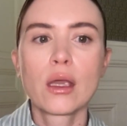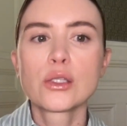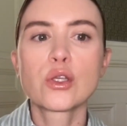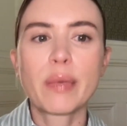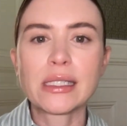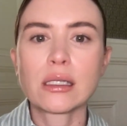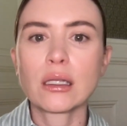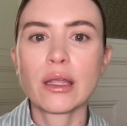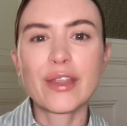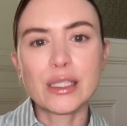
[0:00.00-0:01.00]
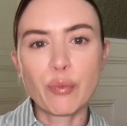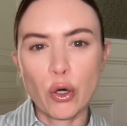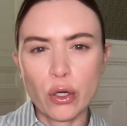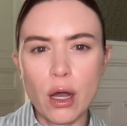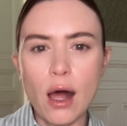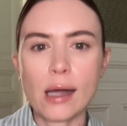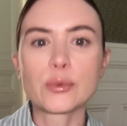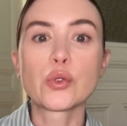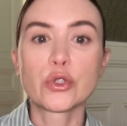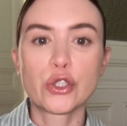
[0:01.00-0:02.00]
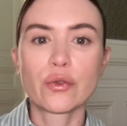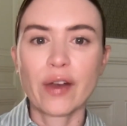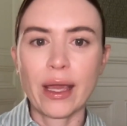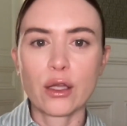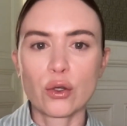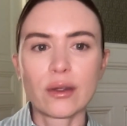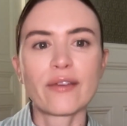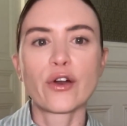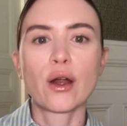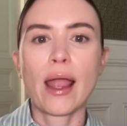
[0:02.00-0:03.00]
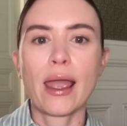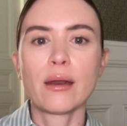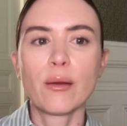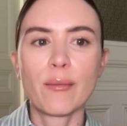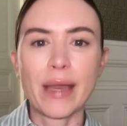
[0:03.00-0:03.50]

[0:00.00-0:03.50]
So basically, this protocol helps rejuvenate your liver and